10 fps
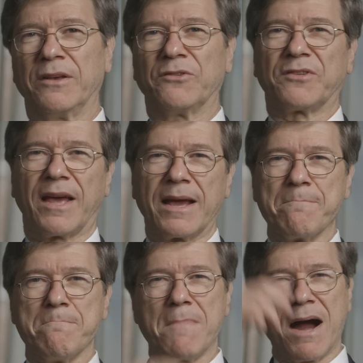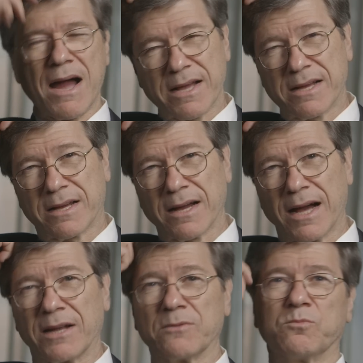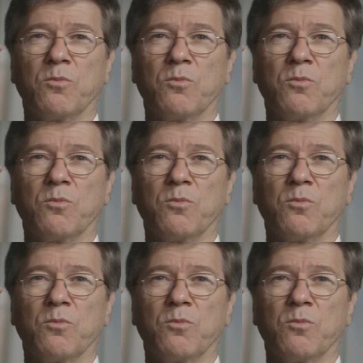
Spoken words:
saying, my God,